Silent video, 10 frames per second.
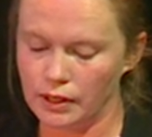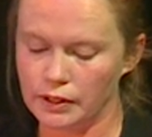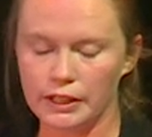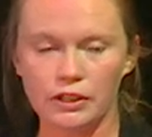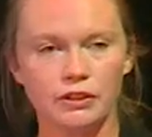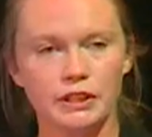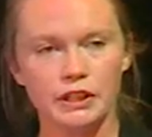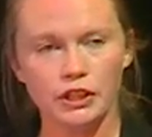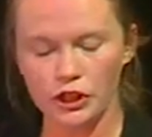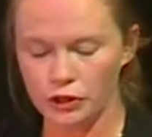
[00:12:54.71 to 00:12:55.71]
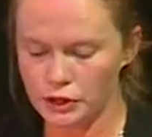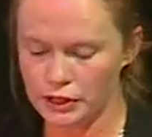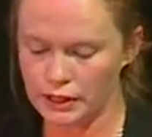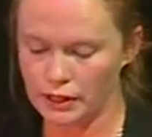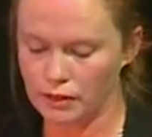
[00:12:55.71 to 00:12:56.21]
the increasing
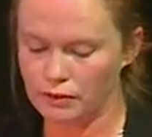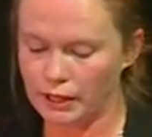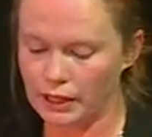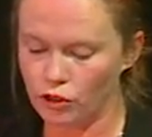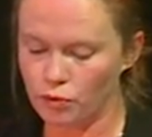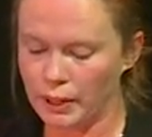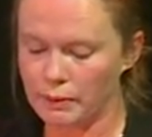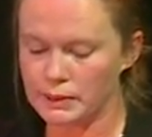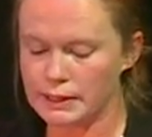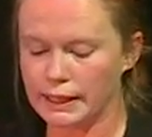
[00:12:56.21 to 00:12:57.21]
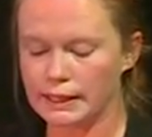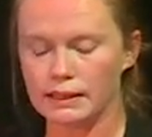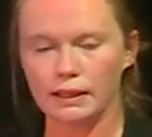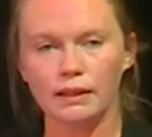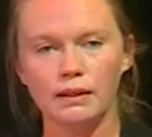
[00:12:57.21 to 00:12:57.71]
use and value of payments
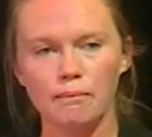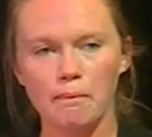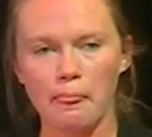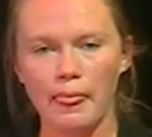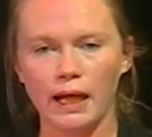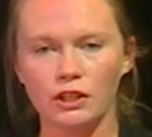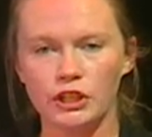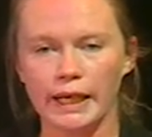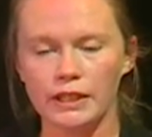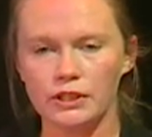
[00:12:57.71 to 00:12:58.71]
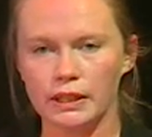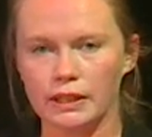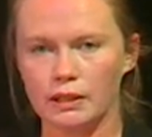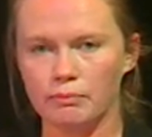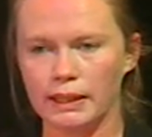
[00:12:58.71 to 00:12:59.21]
data, and changing
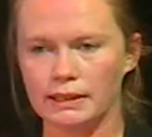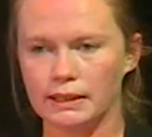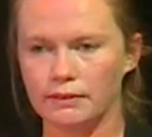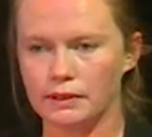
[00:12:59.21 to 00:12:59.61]
competitive